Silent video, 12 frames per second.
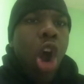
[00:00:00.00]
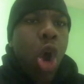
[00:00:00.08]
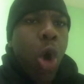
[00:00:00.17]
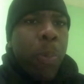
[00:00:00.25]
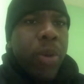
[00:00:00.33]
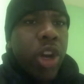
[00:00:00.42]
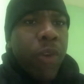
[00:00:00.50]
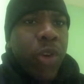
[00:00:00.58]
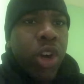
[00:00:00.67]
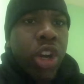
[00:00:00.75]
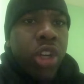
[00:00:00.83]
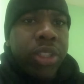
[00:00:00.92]
opener
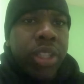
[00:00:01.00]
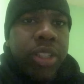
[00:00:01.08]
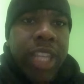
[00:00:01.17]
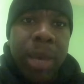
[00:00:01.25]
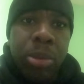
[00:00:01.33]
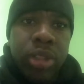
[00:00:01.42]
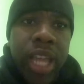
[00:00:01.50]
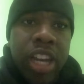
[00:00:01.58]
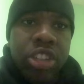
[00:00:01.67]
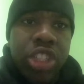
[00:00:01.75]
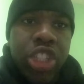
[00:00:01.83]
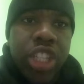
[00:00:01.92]
for table,
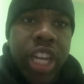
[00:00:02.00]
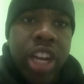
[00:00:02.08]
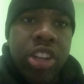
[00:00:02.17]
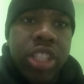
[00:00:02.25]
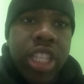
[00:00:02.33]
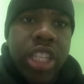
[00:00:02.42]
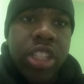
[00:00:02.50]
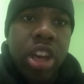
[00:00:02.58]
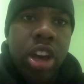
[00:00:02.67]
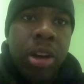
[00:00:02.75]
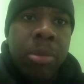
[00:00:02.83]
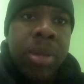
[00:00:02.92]
ladders, and chairs is
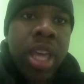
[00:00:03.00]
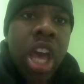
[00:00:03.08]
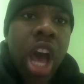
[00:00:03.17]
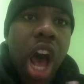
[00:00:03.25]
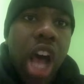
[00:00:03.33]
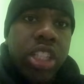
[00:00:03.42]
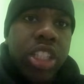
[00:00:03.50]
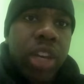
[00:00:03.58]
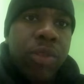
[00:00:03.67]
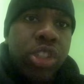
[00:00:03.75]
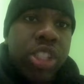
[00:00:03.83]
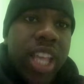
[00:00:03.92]
Asuka
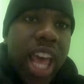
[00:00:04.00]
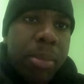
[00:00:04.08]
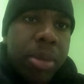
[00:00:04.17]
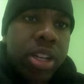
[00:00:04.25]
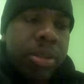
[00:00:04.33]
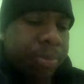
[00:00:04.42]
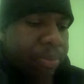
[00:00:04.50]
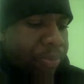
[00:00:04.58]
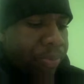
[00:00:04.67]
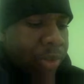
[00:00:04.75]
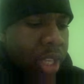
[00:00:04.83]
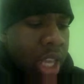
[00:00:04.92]
versus Emma.
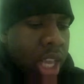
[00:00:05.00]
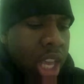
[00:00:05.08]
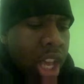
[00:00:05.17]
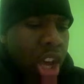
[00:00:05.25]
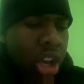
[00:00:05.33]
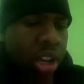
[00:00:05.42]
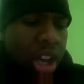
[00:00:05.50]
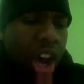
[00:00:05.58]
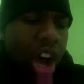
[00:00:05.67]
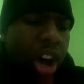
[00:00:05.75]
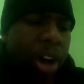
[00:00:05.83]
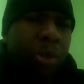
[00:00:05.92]

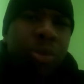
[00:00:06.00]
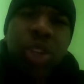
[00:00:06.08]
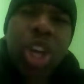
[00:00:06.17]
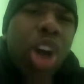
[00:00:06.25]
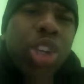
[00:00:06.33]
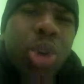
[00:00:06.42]
We all knew